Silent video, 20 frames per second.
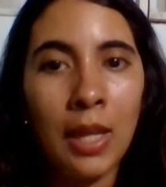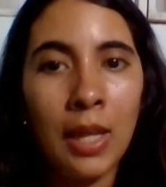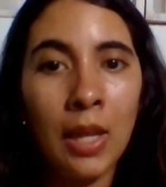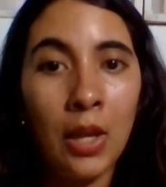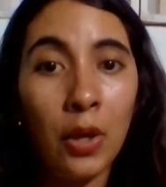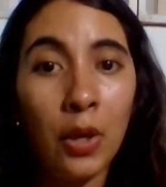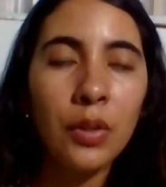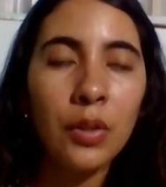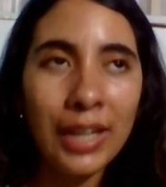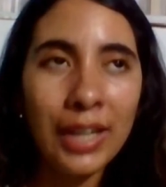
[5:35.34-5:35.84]

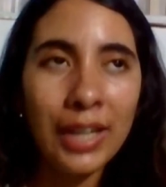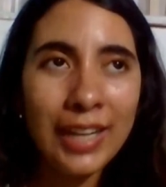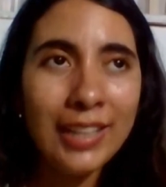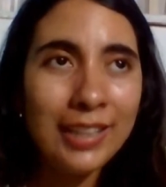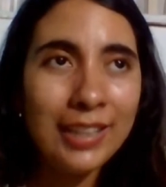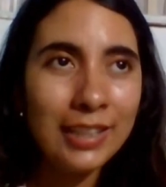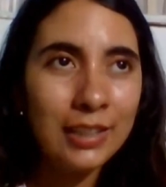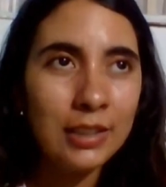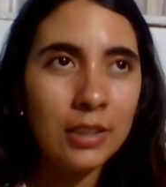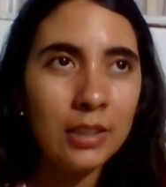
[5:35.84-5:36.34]
Okay, this
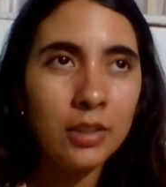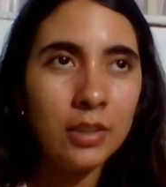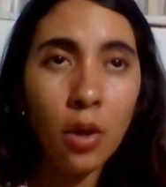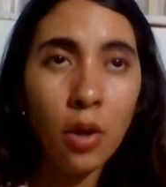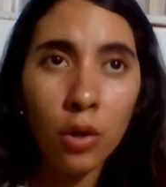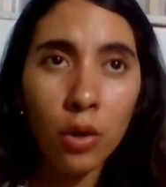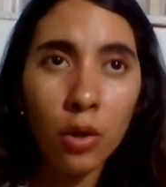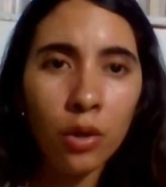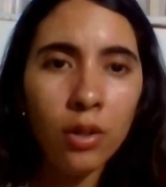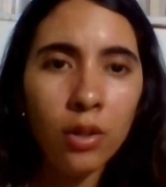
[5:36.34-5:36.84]
is
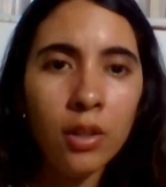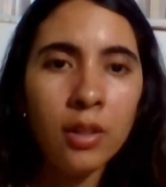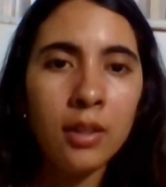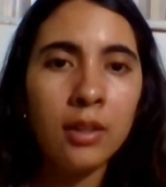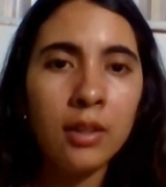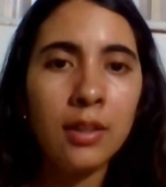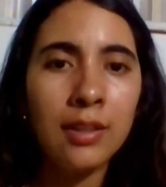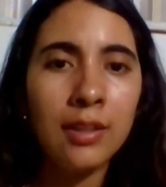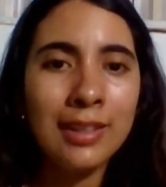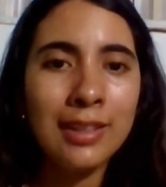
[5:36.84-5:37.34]
all.
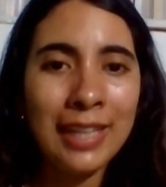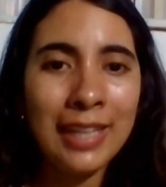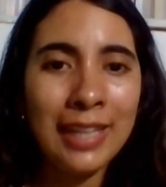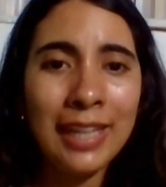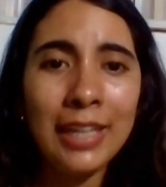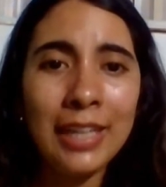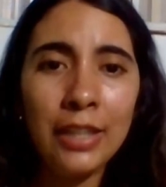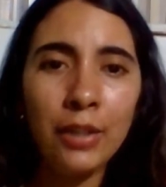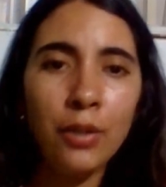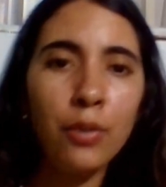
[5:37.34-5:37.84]
Thank
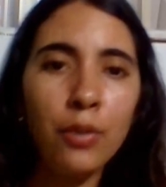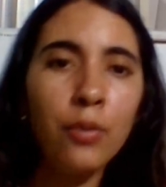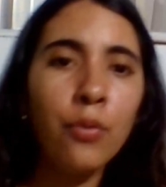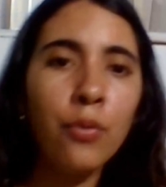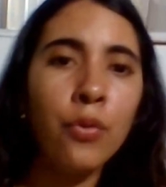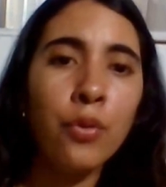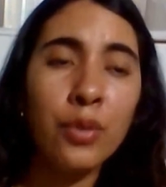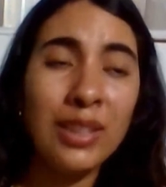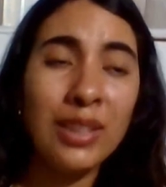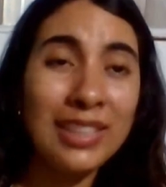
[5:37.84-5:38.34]
you for
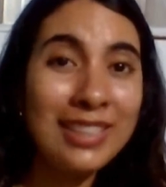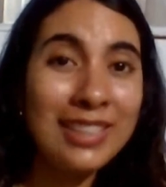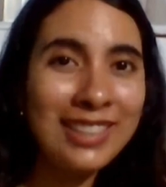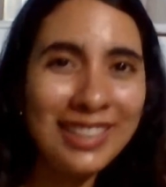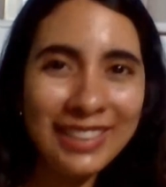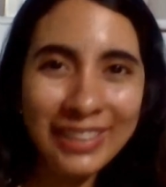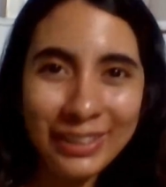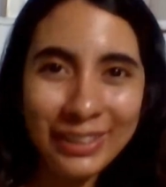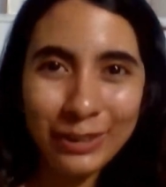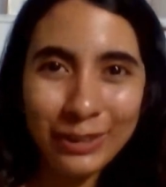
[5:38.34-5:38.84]
listening
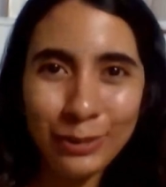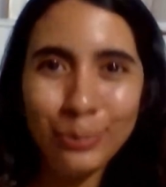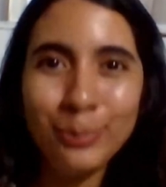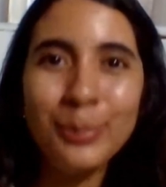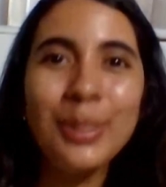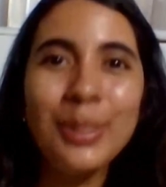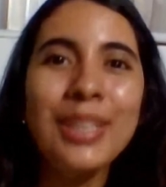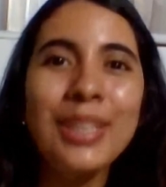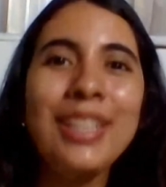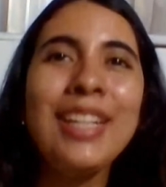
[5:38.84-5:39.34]
to
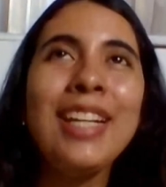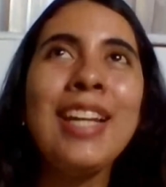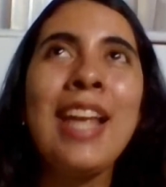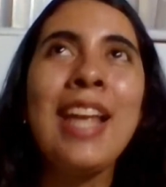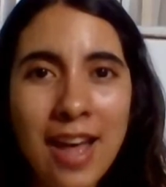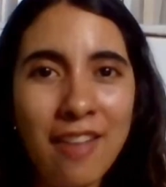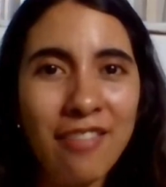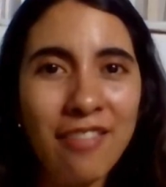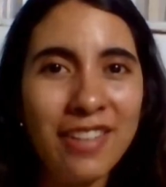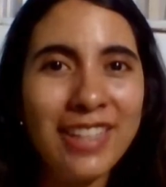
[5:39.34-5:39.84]
me.
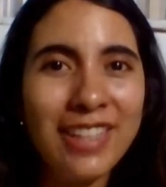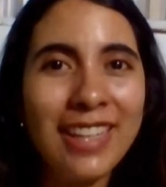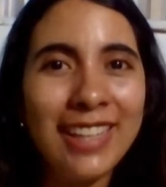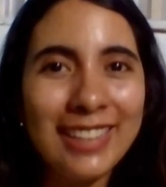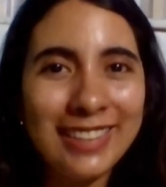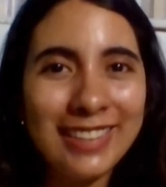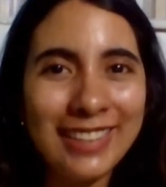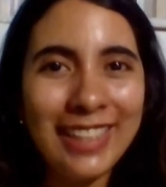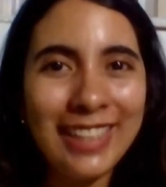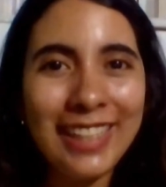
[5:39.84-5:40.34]
Have a nice
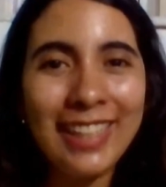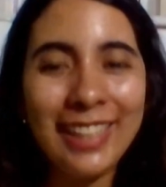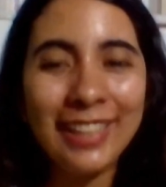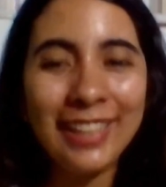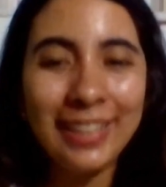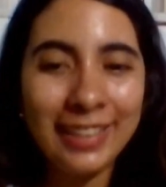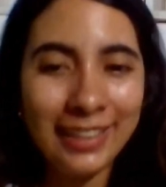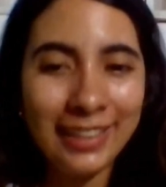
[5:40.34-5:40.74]
day.